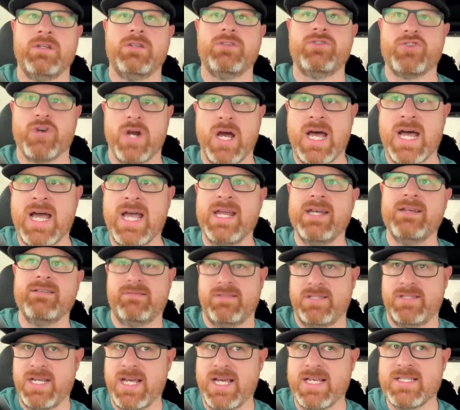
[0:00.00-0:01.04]
tried,
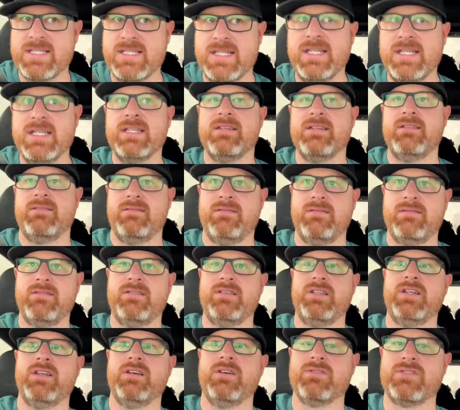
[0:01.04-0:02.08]
tested,
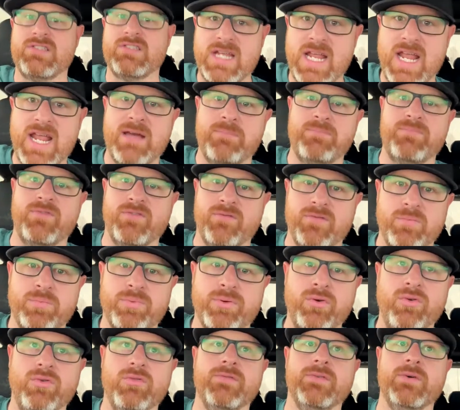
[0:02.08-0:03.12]
stamped with
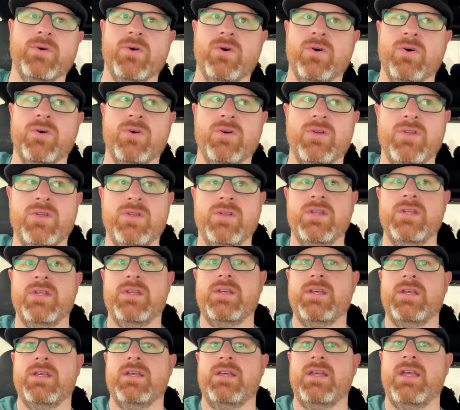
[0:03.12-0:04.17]
approval,
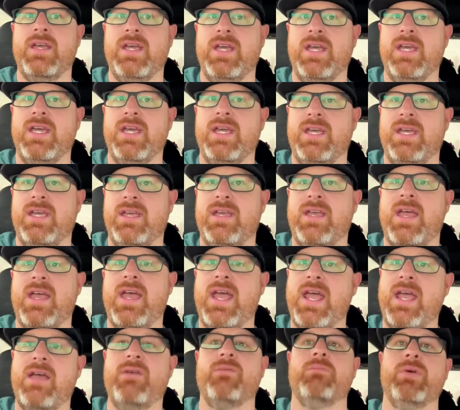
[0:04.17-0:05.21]
and
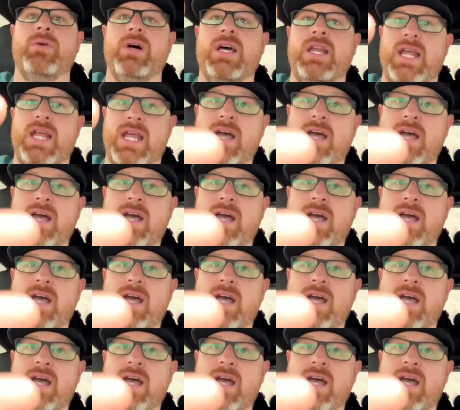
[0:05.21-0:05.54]
but